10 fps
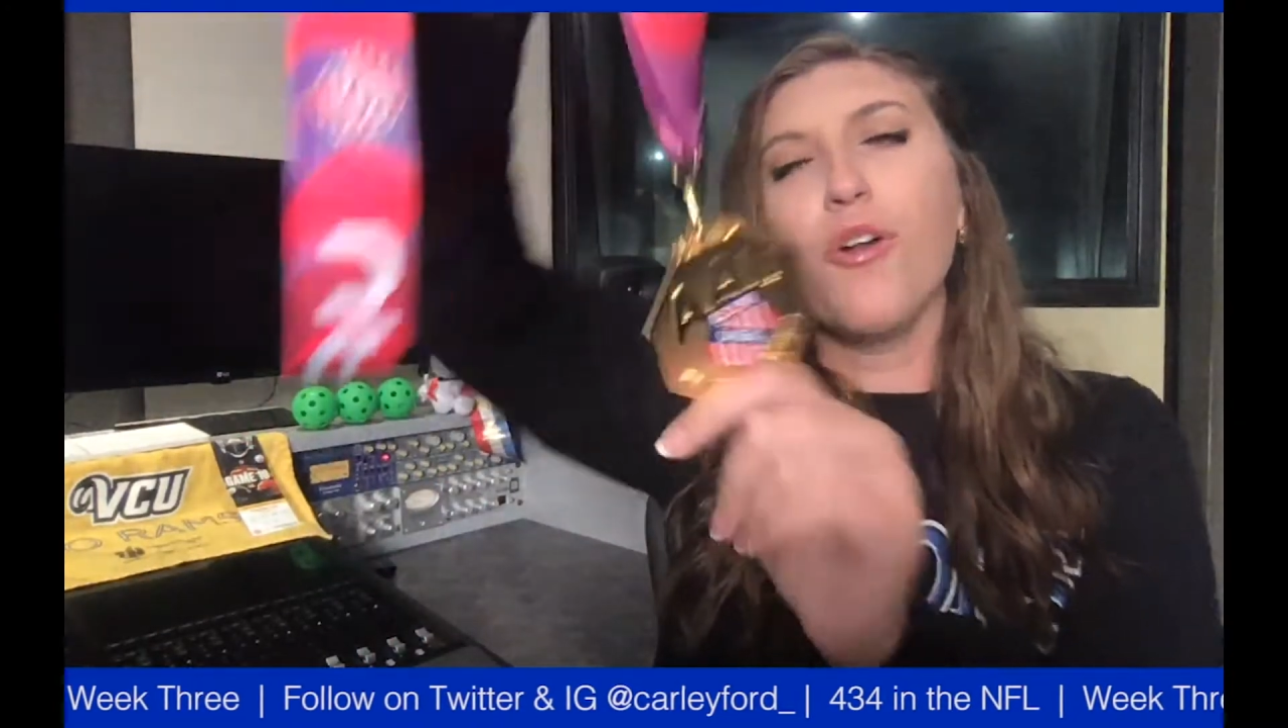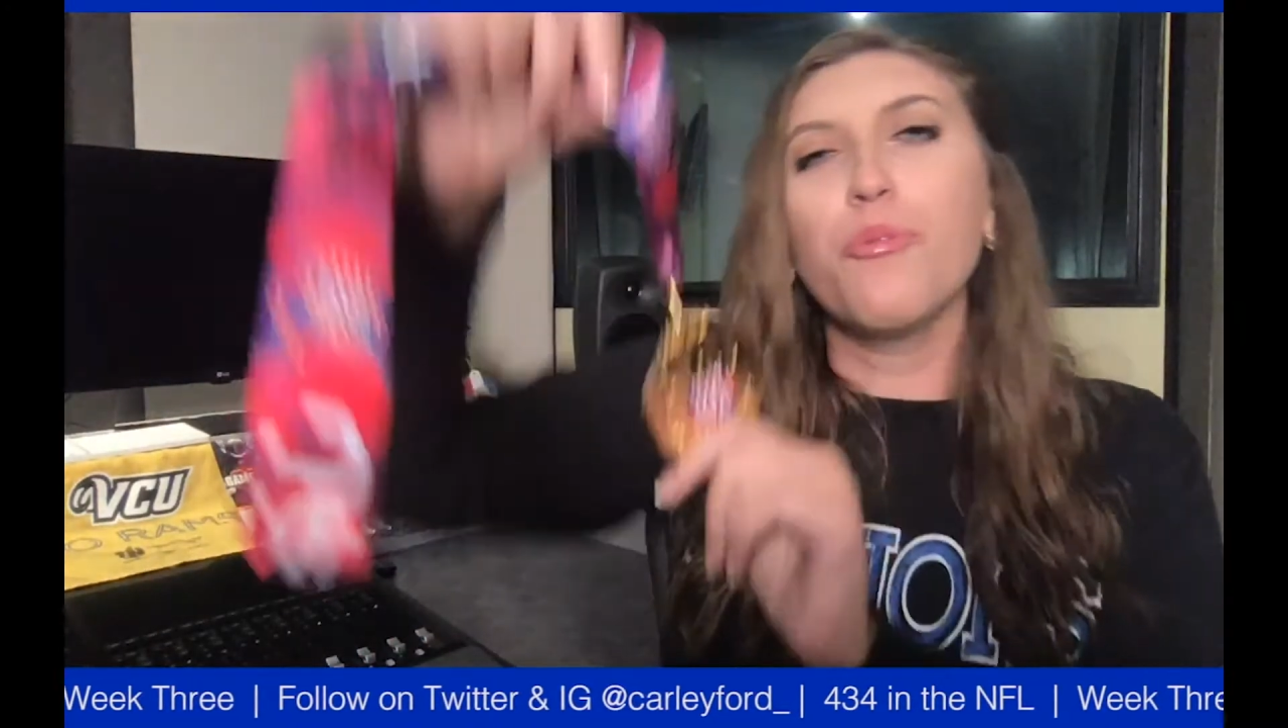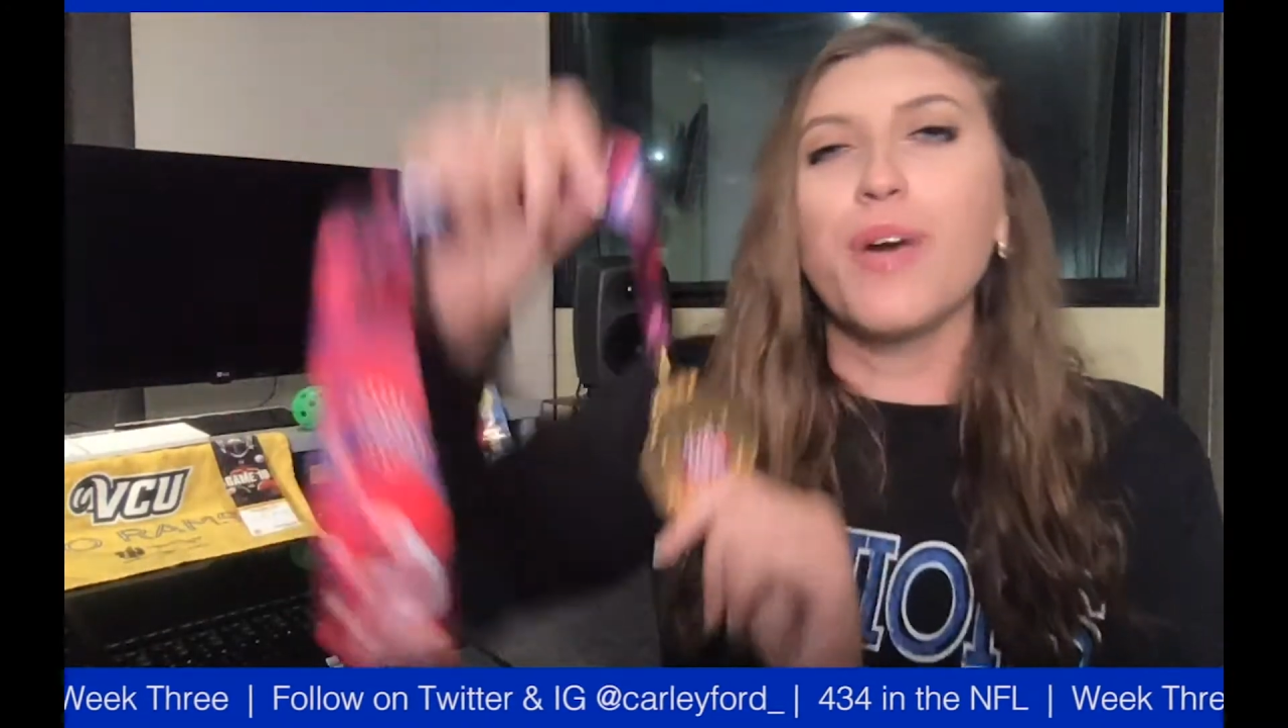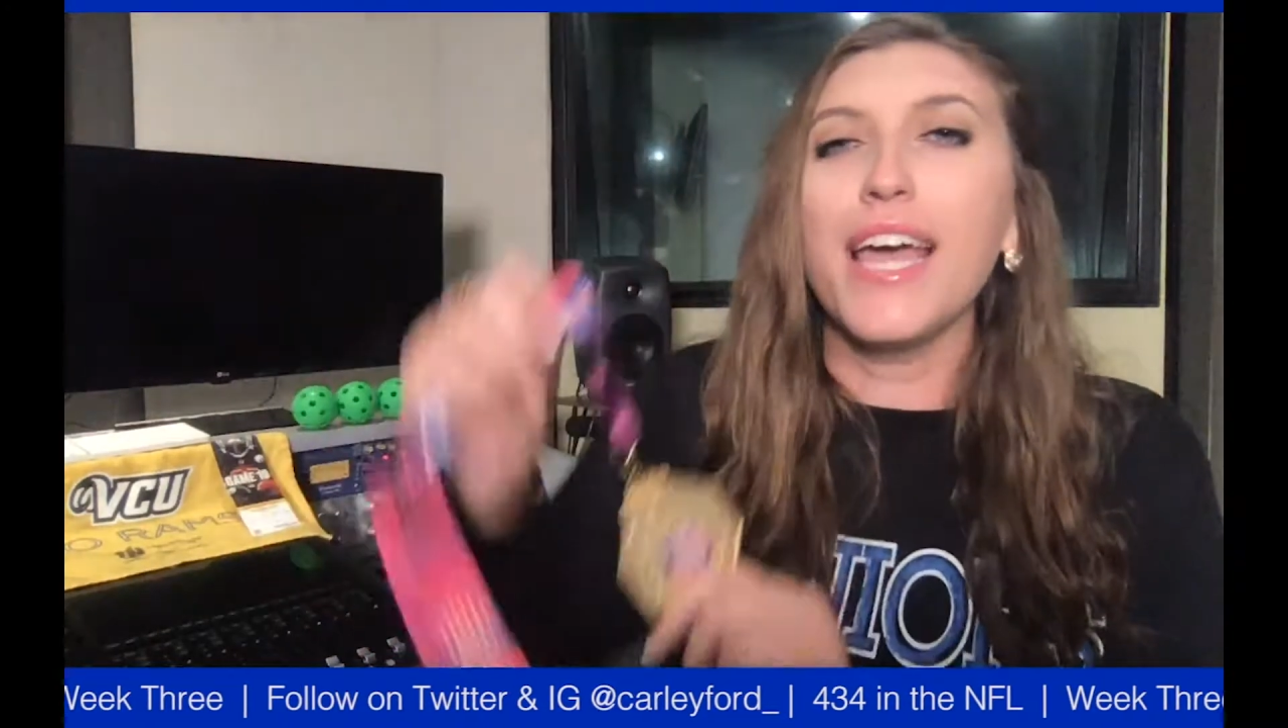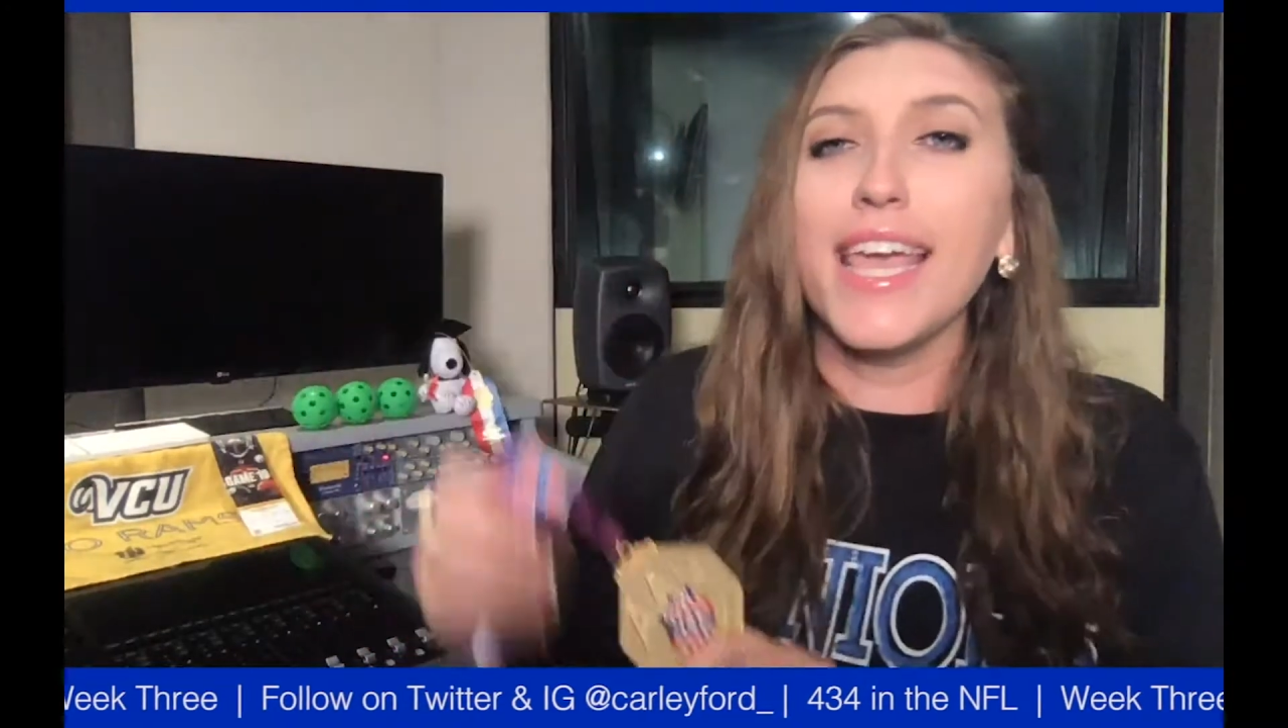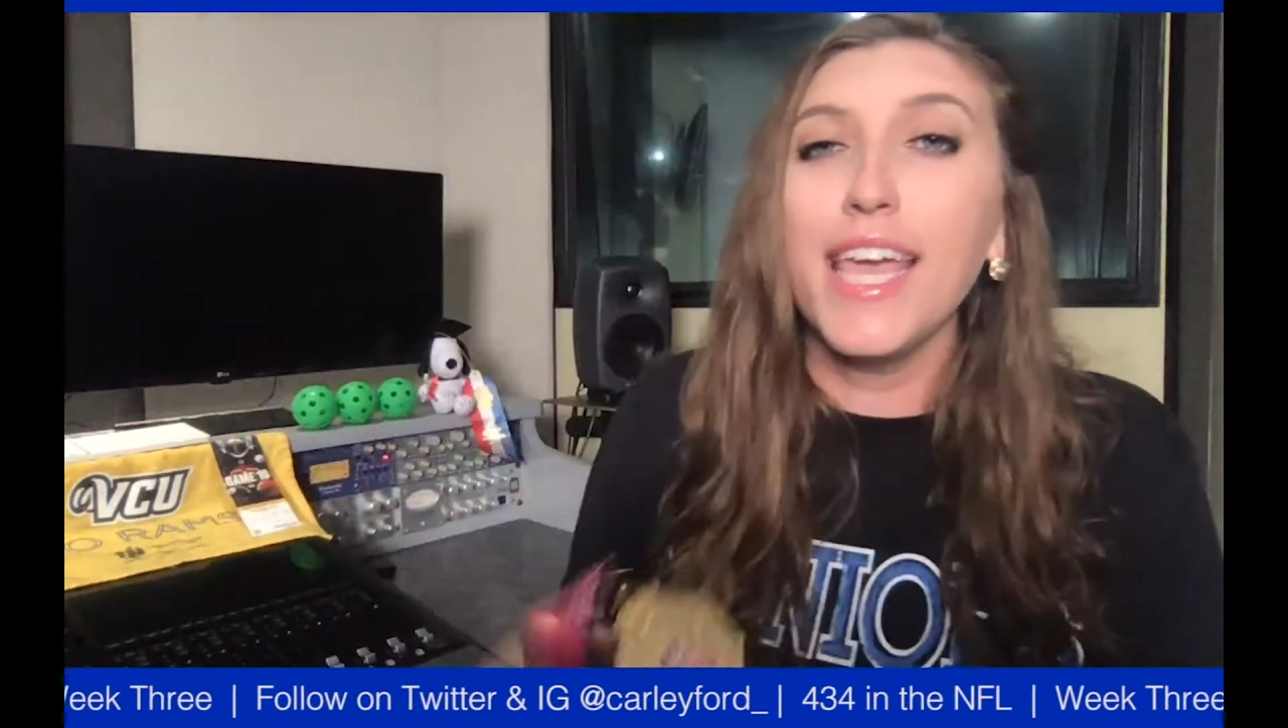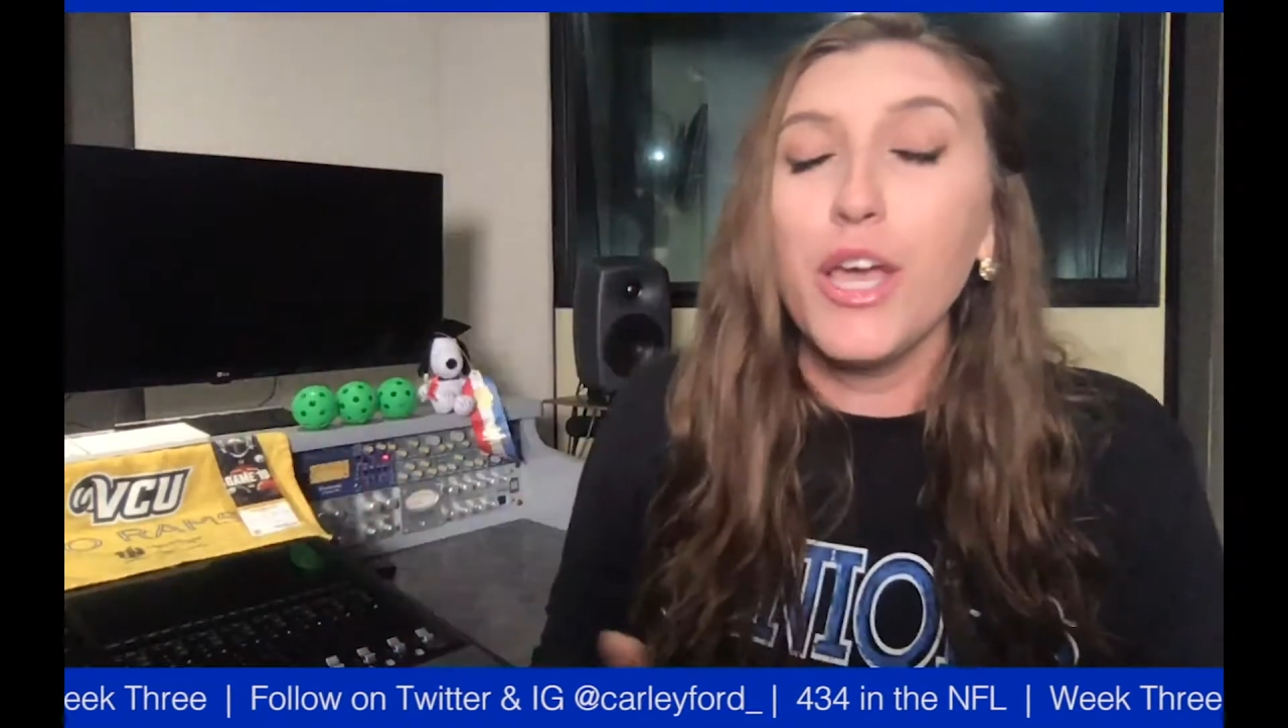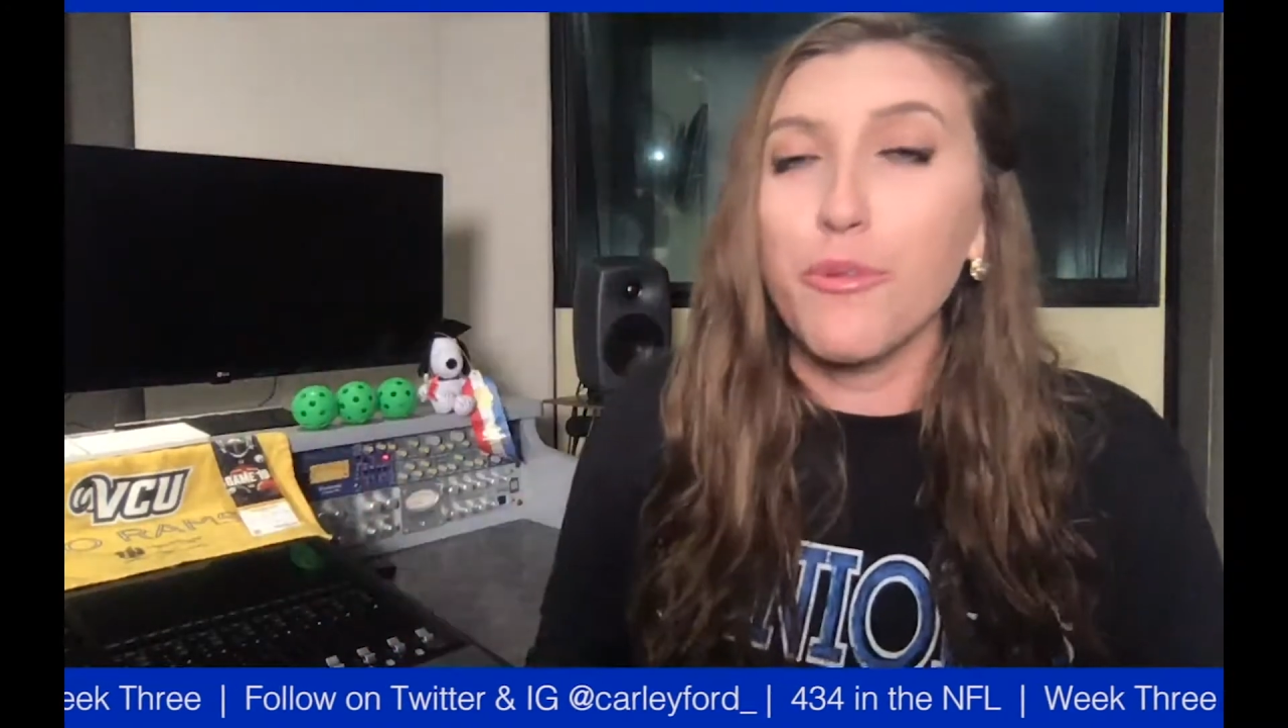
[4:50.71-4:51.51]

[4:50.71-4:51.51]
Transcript: the way.